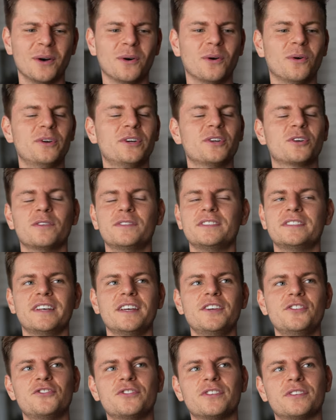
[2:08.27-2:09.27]
or the
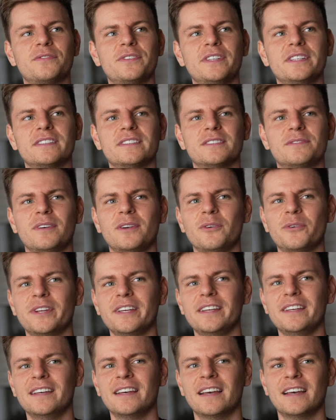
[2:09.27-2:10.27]
conversation just feels
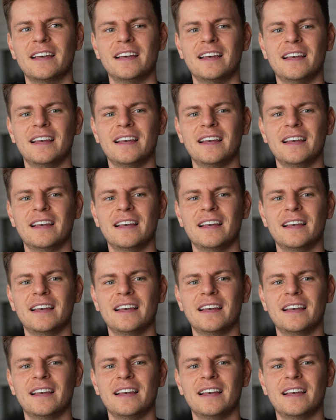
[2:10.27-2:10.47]
very